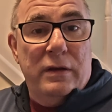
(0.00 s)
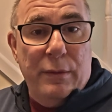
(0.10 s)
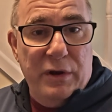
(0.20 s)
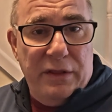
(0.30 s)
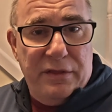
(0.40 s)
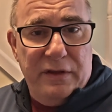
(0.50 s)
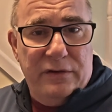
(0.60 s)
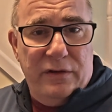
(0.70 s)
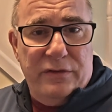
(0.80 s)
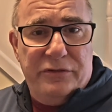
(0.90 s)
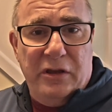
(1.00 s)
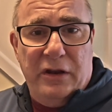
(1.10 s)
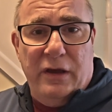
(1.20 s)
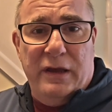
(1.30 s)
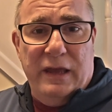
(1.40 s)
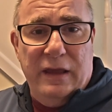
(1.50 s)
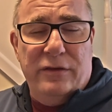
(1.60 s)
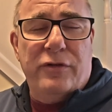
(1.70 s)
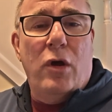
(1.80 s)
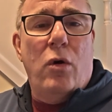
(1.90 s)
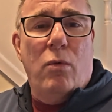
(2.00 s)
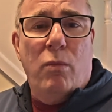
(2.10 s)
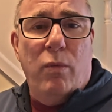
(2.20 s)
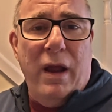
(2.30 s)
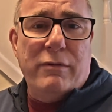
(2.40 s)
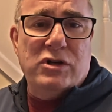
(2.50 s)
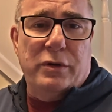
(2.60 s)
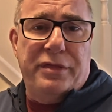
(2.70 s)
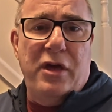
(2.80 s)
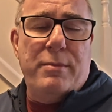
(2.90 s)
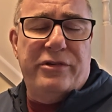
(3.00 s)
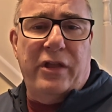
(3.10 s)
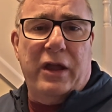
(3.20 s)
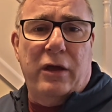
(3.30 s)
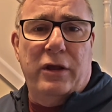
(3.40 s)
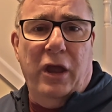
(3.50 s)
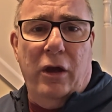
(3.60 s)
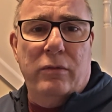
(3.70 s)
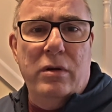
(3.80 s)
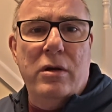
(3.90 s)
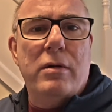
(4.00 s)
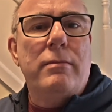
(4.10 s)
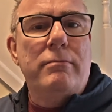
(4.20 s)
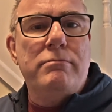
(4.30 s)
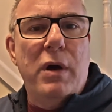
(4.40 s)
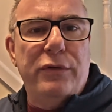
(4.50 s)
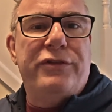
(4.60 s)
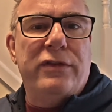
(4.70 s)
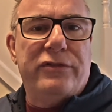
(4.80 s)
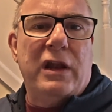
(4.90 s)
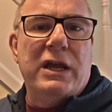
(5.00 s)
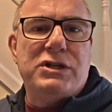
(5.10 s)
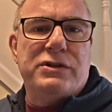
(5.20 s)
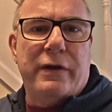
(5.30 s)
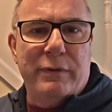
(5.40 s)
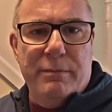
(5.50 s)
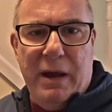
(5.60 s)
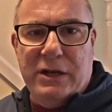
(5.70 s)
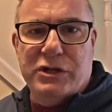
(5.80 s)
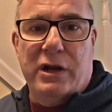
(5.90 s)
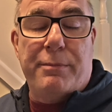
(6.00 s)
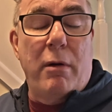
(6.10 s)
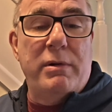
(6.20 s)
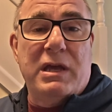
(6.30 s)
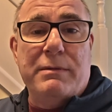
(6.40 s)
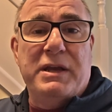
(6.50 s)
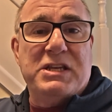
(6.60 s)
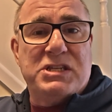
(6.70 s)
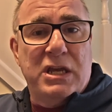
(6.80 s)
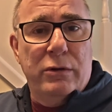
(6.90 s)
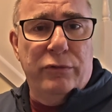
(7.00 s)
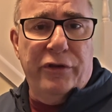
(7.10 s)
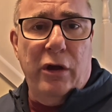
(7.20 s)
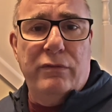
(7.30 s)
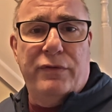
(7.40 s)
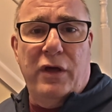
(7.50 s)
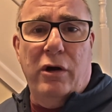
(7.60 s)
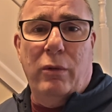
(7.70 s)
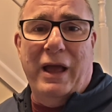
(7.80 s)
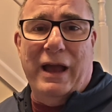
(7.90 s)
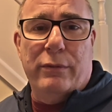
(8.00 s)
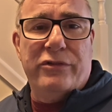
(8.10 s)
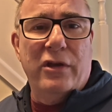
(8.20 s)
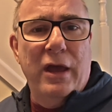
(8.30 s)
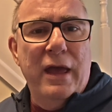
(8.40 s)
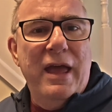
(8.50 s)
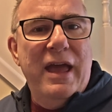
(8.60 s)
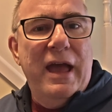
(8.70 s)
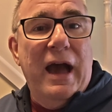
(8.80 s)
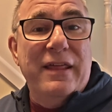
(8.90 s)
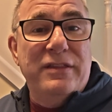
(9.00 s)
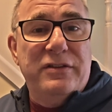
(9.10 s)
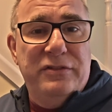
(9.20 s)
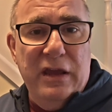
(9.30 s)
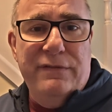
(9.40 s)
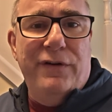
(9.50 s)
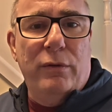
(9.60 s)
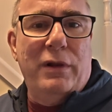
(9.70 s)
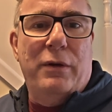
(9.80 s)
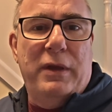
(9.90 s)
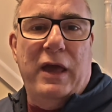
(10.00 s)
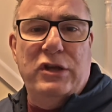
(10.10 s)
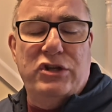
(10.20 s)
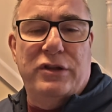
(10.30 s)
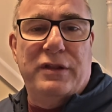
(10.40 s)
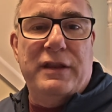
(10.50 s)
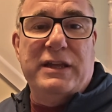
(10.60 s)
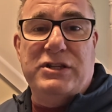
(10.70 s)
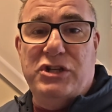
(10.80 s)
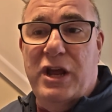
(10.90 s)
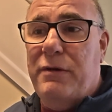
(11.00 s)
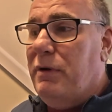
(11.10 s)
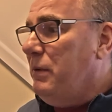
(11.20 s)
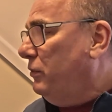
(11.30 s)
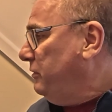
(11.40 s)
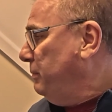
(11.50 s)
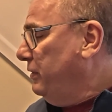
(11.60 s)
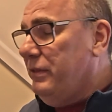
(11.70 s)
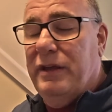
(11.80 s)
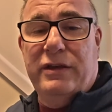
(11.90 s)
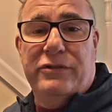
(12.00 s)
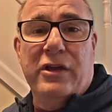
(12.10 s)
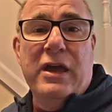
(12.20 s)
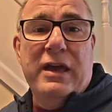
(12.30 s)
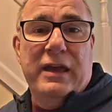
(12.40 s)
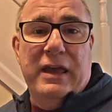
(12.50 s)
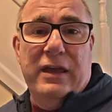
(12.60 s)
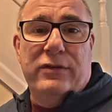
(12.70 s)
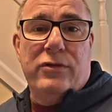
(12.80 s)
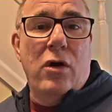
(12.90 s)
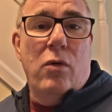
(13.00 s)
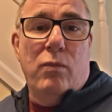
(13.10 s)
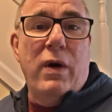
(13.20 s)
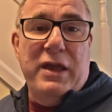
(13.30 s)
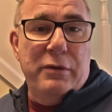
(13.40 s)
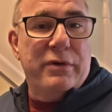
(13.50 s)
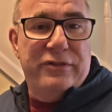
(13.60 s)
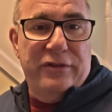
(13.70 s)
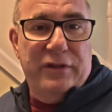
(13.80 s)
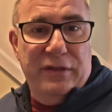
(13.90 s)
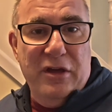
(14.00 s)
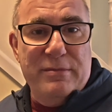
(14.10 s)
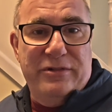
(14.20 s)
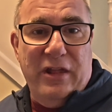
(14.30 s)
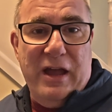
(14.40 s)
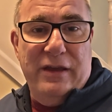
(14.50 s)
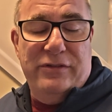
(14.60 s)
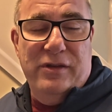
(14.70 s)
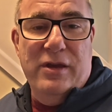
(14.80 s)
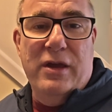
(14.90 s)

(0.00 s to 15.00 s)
Now, another thing to consider is where is your thermostat going to go? Most installations, I would imagine, are probably going to be a single zone for the whole house. And the default location that they generally want to put these is where your existing thermostat is.